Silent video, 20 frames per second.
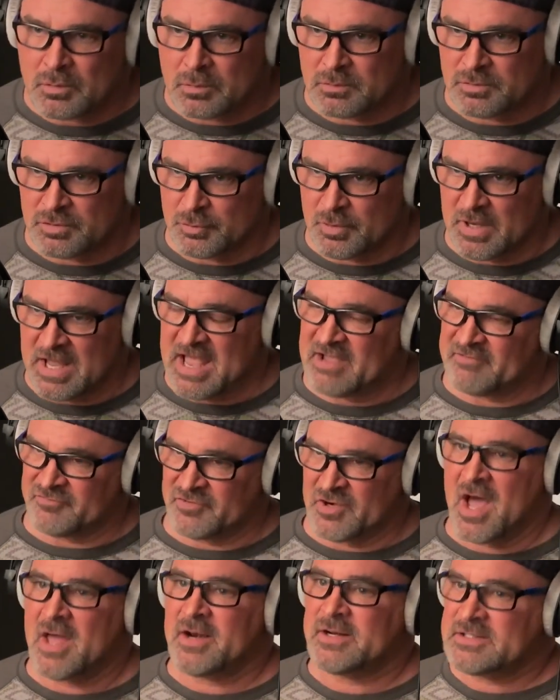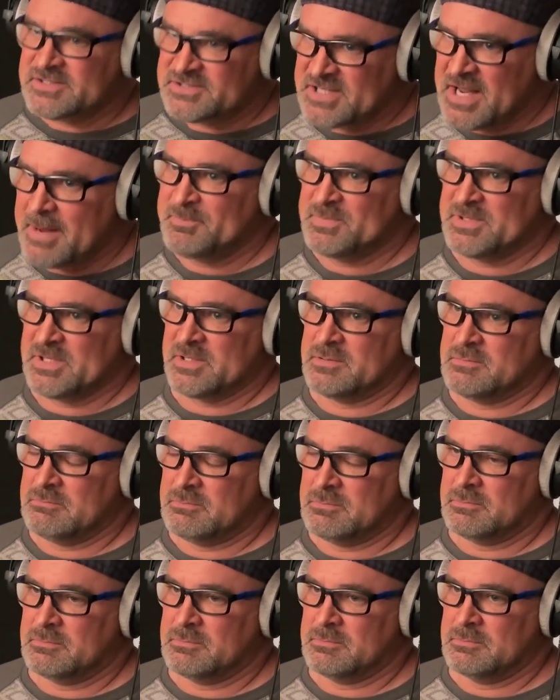you have not accepted
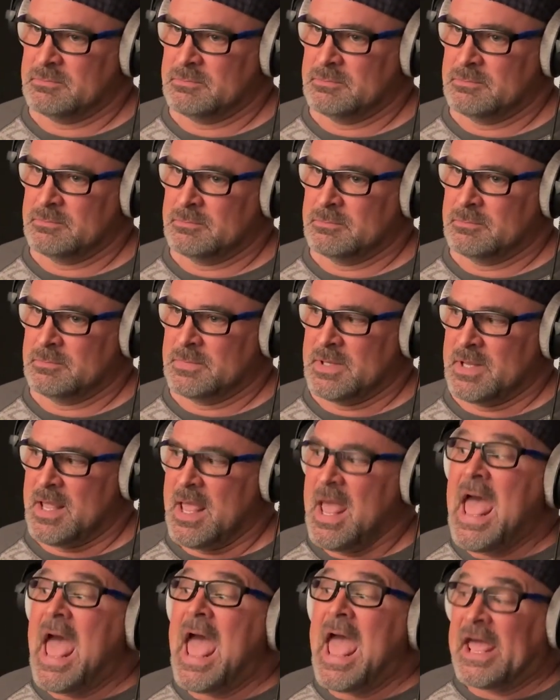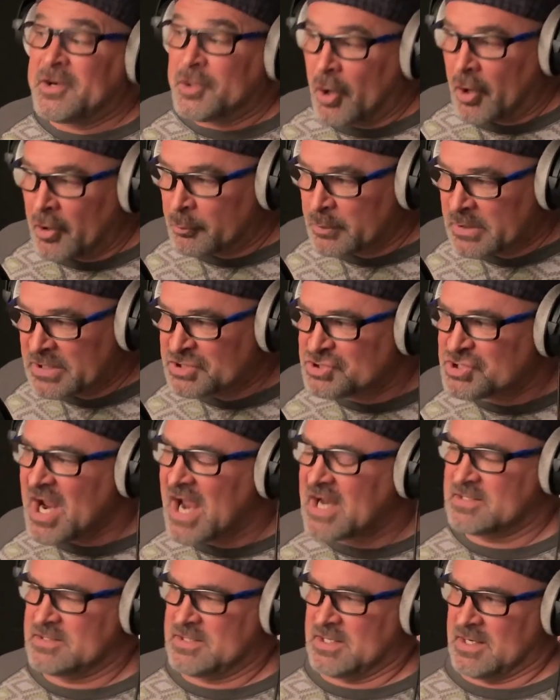and are
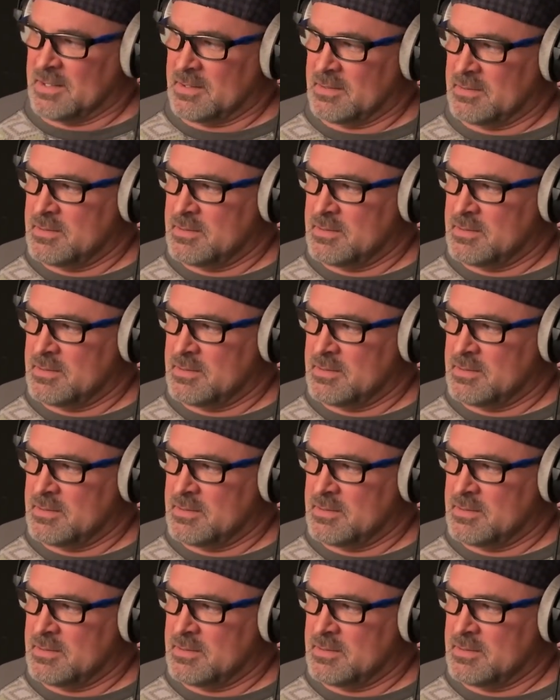rejecting